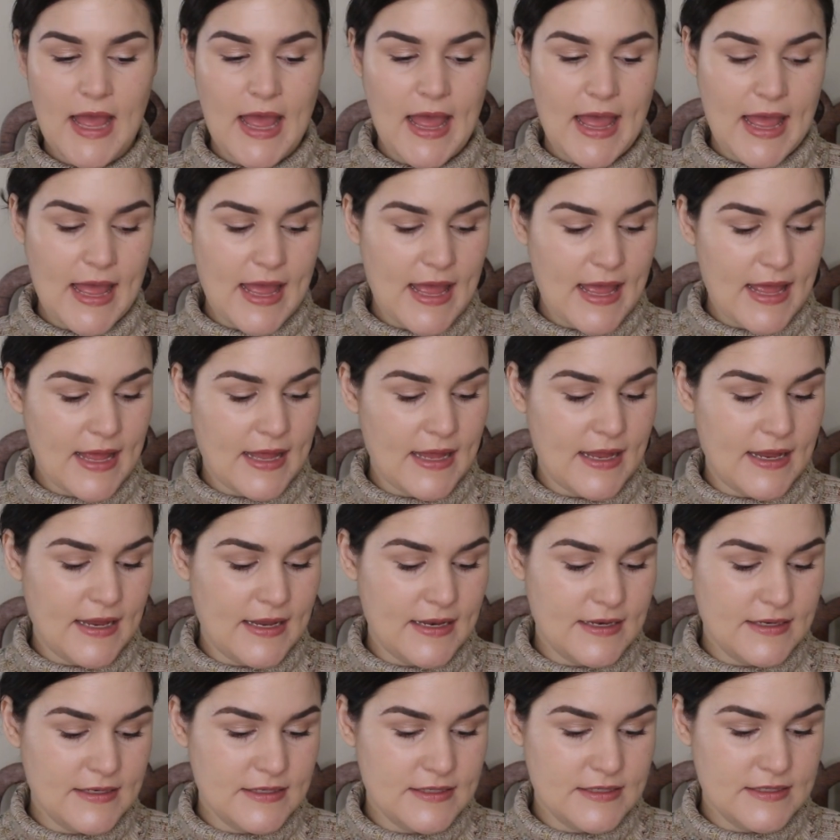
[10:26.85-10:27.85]

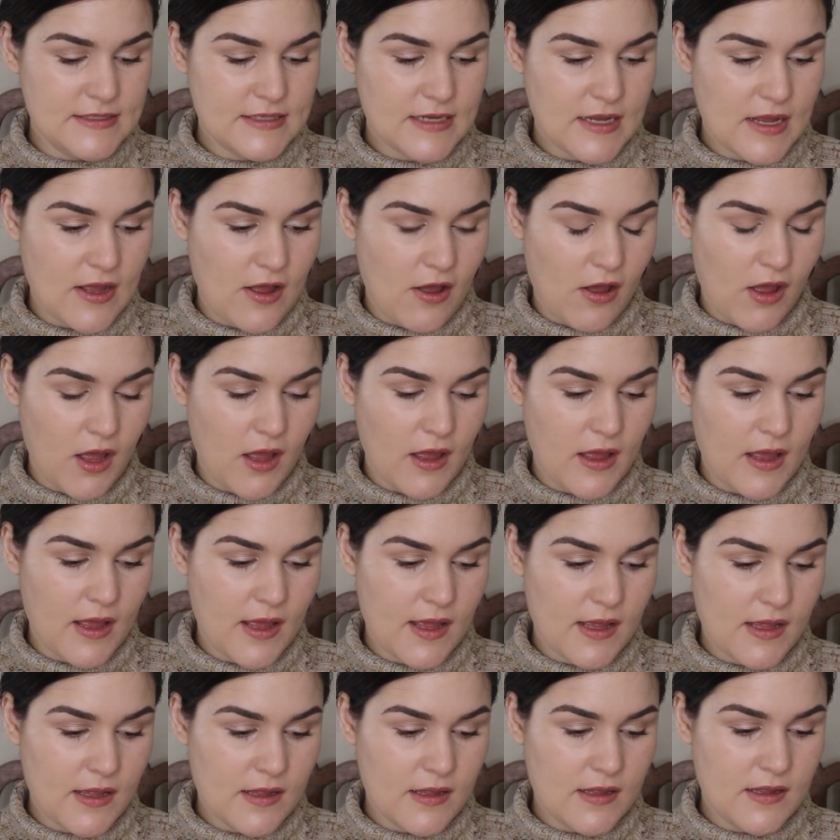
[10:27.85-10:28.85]
and
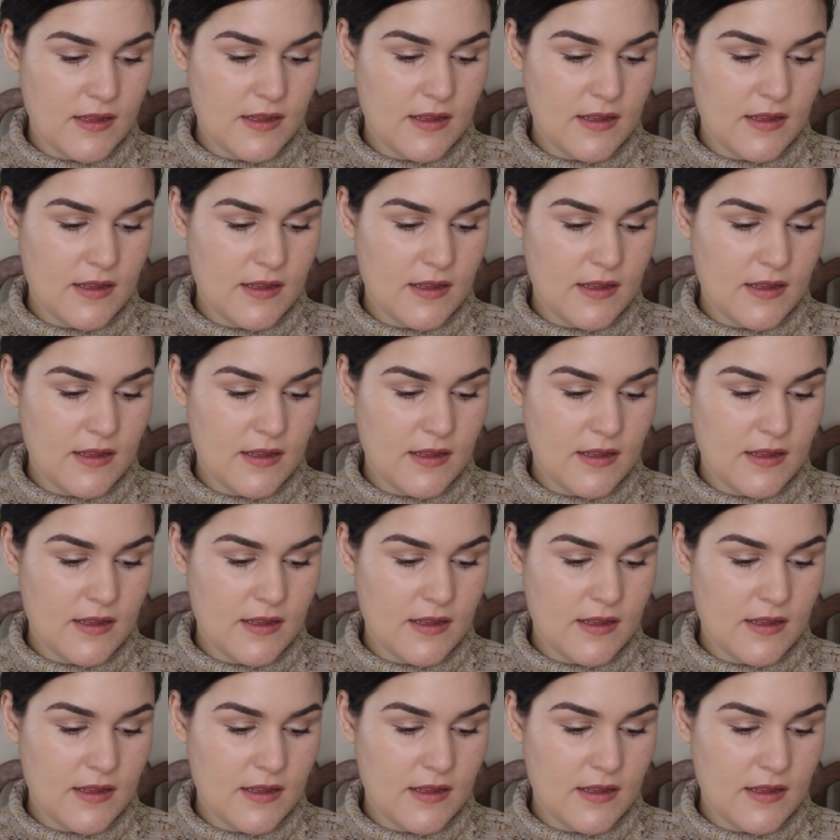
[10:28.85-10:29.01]
I